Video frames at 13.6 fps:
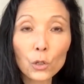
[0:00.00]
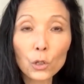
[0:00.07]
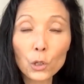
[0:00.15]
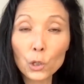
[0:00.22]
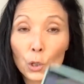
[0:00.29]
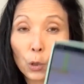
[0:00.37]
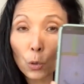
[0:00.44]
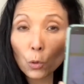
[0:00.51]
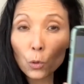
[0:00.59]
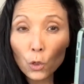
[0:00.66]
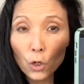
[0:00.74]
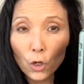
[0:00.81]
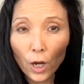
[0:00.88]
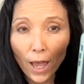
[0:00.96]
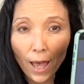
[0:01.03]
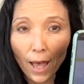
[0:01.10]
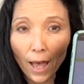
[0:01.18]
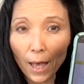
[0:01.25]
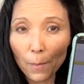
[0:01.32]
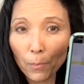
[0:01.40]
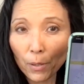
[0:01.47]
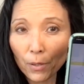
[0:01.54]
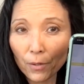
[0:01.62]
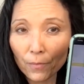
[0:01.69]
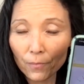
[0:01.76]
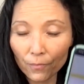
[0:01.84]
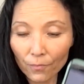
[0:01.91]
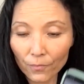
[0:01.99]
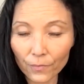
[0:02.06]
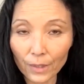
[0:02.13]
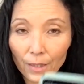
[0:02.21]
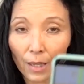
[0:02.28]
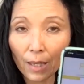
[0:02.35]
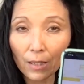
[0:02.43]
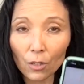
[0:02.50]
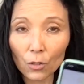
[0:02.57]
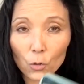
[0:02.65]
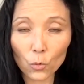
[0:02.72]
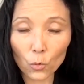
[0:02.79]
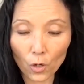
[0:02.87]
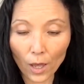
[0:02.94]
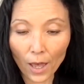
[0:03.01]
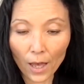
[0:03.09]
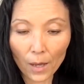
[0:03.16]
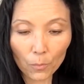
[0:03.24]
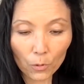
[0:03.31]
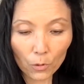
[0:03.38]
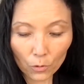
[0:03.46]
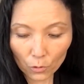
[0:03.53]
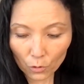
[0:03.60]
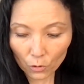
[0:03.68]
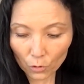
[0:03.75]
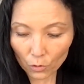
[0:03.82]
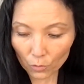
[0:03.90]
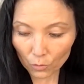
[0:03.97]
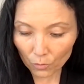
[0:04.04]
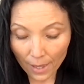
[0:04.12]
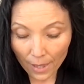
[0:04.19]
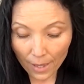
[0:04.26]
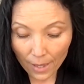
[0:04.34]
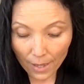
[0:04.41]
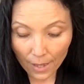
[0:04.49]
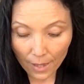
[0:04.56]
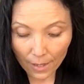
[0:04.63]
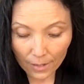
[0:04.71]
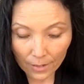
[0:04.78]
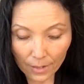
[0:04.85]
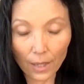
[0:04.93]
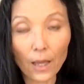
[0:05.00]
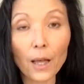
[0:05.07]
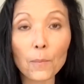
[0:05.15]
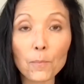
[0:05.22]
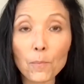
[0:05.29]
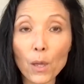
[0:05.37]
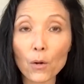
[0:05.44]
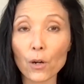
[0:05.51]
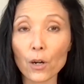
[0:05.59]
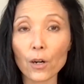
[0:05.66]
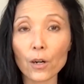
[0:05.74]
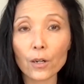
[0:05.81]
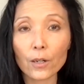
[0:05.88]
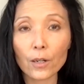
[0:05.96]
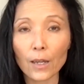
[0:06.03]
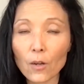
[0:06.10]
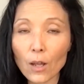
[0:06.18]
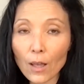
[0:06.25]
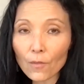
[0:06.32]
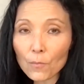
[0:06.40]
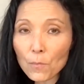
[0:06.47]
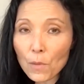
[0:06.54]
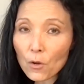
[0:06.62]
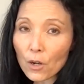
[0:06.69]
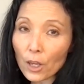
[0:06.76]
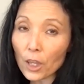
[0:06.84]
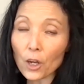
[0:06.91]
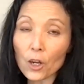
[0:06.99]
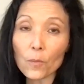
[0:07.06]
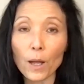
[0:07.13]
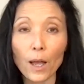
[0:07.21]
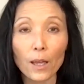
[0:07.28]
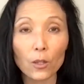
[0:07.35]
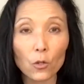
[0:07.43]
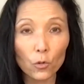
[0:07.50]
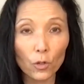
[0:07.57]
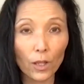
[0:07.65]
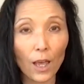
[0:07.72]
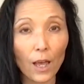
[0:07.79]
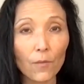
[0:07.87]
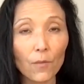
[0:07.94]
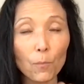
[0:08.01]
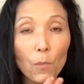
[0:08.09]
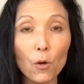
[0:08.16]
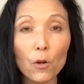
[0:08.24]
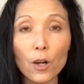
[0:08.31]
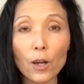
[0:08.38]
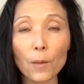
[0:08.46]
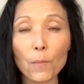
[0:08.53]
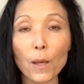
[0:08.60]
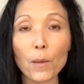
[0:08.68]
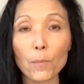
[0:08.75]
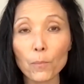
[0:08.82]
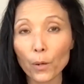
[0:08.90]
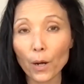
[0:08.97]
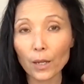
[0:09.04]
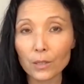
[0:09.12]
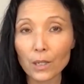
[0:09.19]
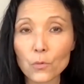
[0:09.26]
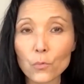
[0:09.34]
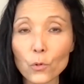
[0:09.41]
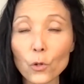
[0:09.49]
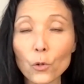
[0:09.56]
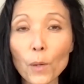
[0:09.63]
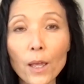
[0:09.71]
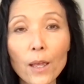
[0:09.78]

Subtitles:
tuner app, any tuner app, and a mirror. I don't have a mirror here, but I usually have a mirror in my practice room.